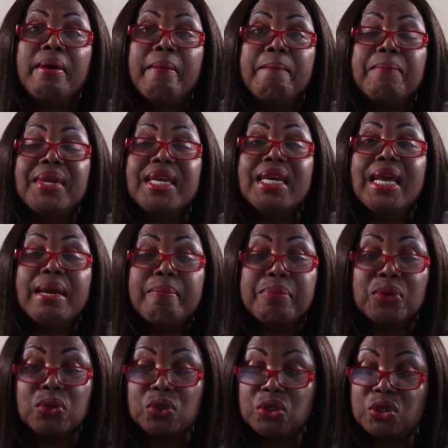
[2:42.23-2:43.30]
been
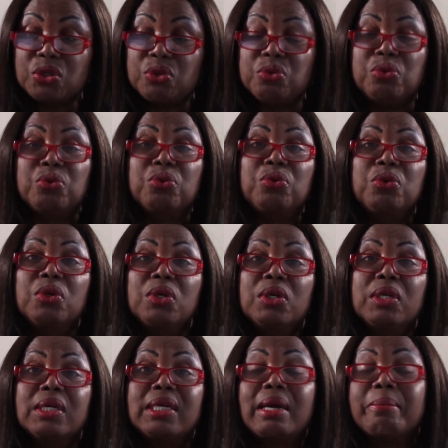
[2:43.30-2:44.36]
able to
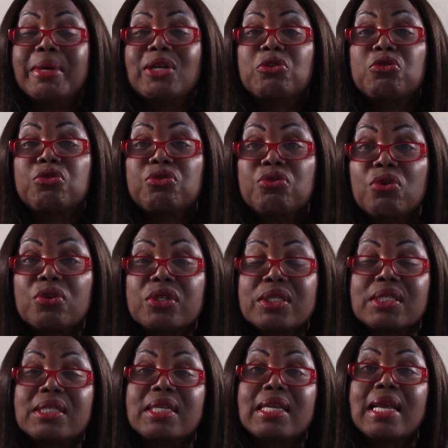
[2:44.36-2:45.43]
come
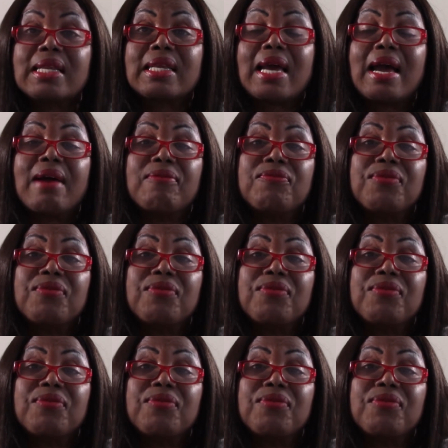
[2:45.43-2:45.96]
across that are